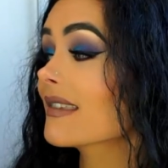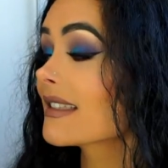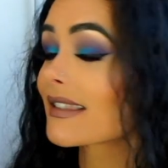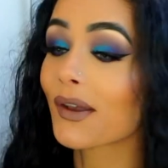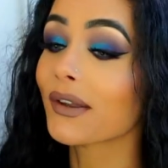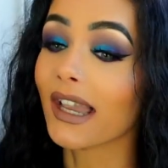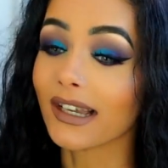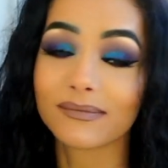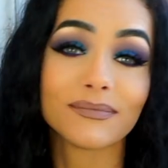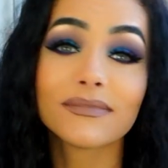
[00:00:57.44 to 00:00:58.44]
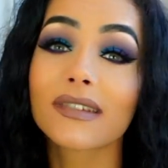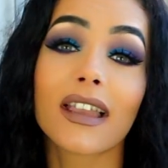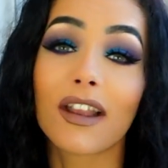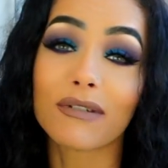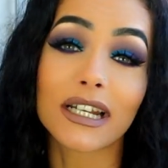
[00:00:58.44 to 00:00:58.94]
So, yeah,
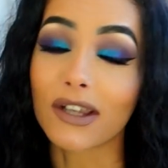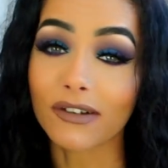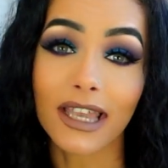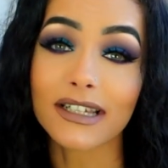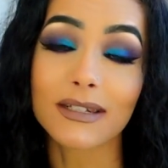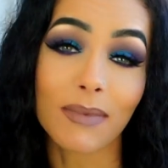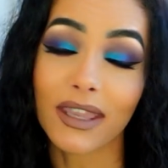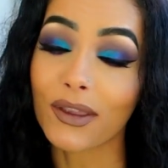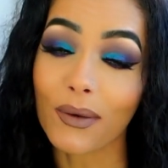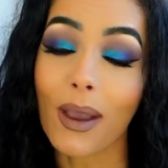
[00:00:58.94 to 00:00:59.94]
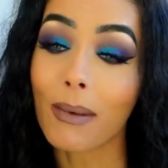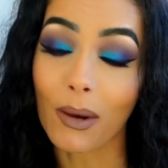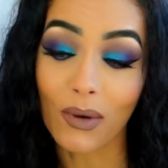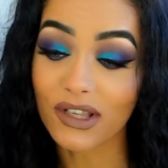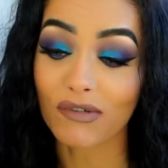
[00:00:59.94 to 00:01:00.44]
I really don't care to debate you
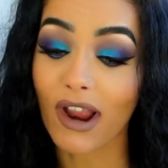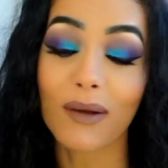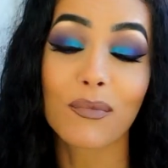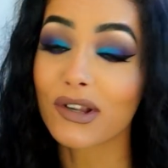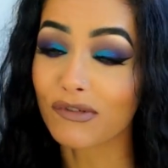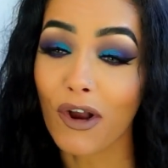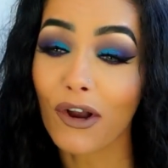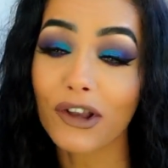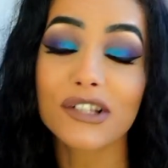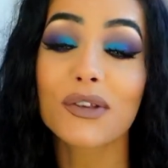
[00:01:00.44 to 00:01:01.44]
about what is right and what is wrong because